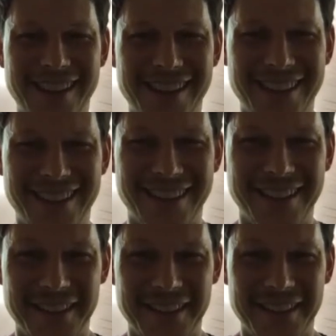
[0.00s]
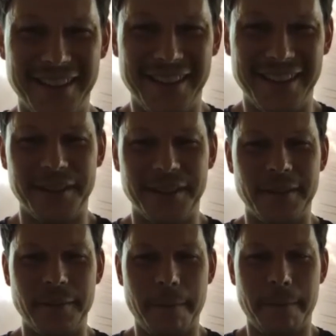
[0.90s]

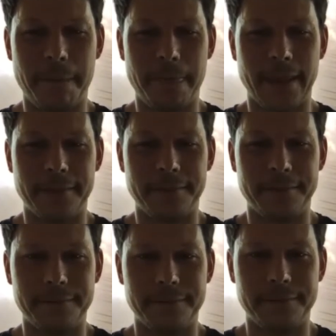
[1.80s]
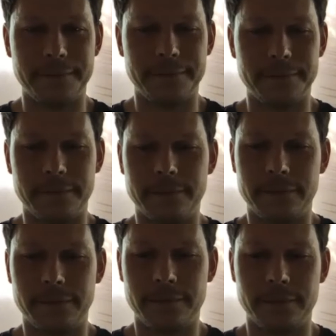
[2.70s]

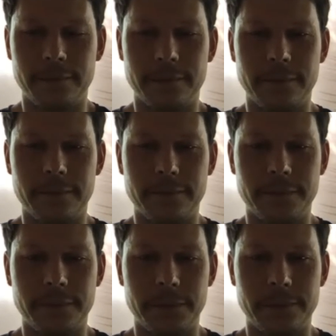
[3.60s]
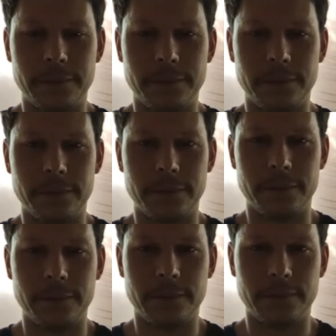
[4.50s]

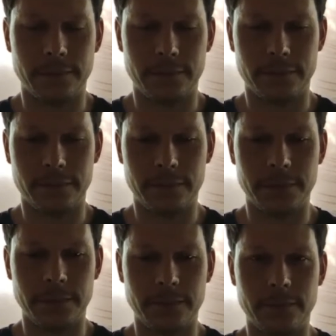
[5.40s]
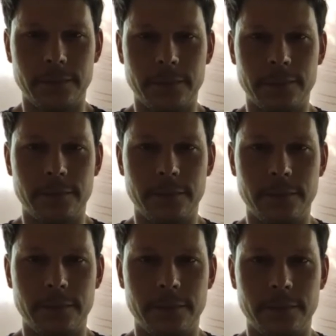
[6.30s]

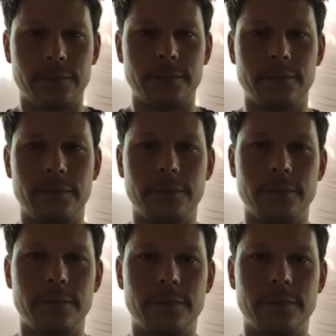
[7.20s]
No words are spoken by the person on screen.